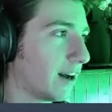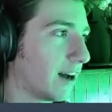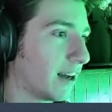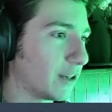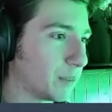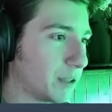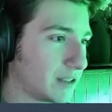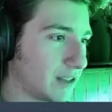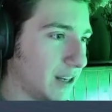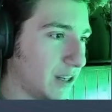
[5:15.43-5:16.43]
your
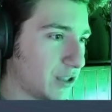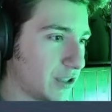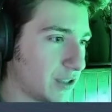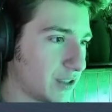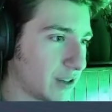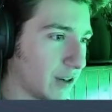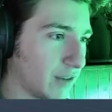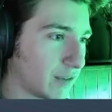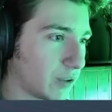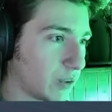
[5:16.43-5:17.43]
piston engines,
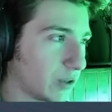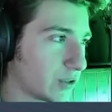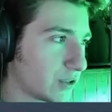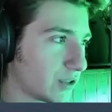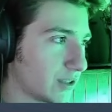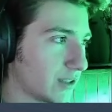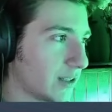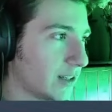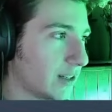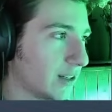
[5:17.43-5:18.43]
of course,
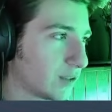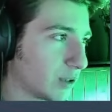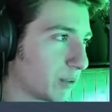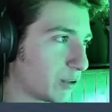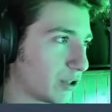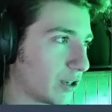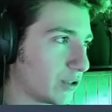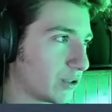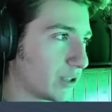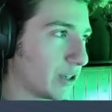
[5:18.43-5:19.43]

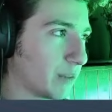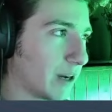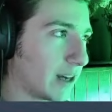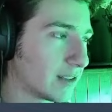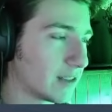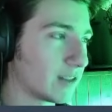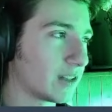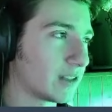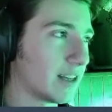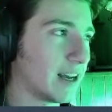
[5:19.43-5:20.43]
turbochargers, gearbox,
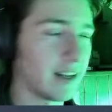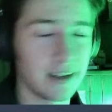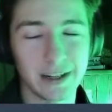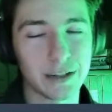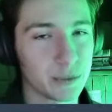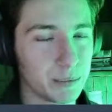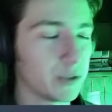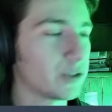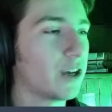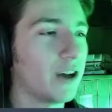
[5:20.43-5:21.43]
exhaust stack, electric
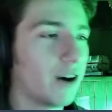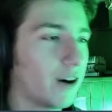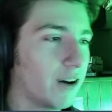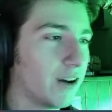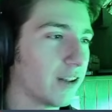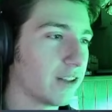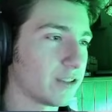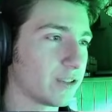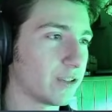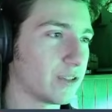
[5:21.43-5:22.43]
motors, all
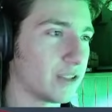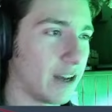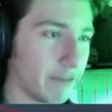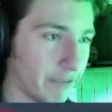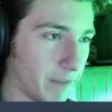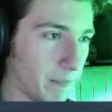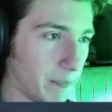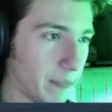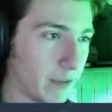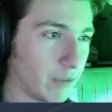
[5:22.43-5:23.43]
this good stuff,
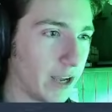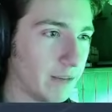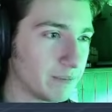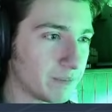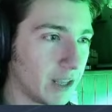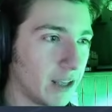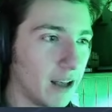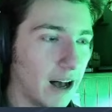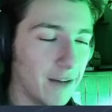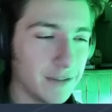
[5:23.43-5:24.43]
right?
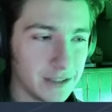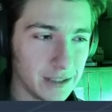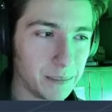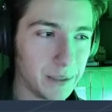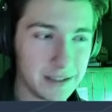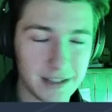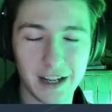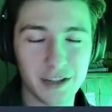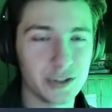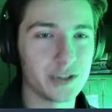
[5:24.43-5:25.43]
Obviously, piston
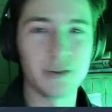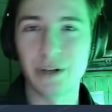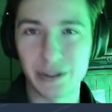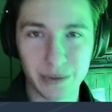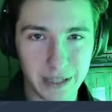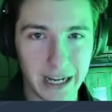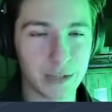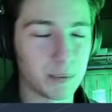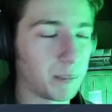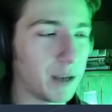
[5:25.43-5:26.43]
engines, you need to
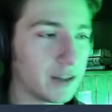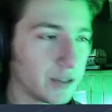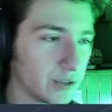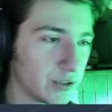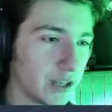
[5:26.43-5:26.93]
attach propellers.